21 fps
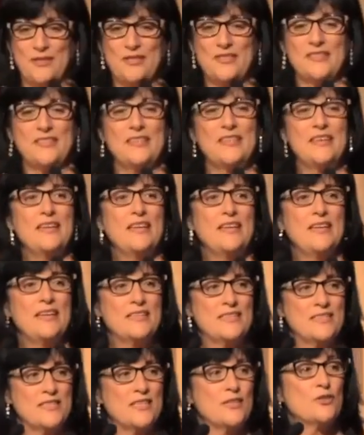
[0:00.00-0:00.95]
us,
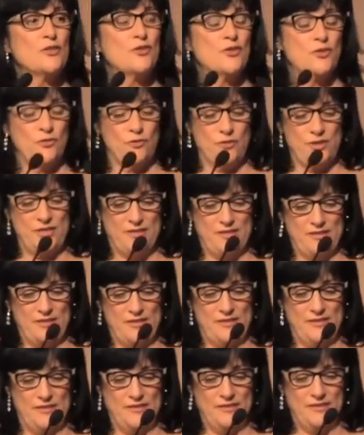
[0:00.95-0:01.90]
it is our
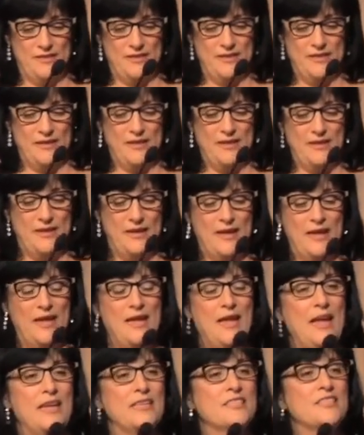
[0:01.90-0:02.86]
choices.
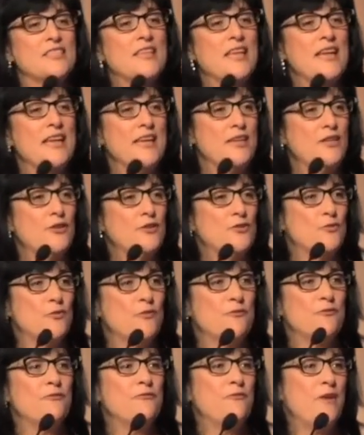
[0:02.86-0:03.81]
And thank you
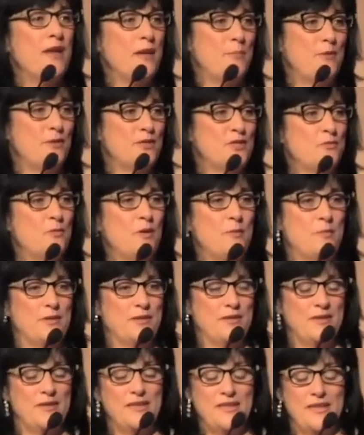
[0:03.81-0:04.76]
to a fabulous
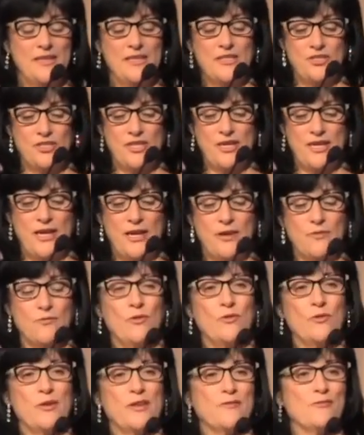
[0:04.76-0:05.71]
woman, J.K.
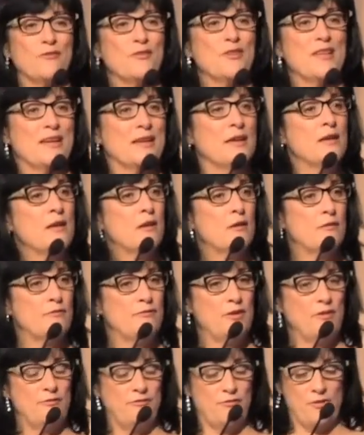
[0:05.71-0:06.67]
Rowling, for that
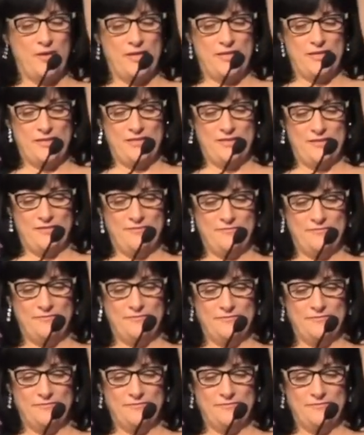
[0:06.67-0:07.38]
lovely phrase.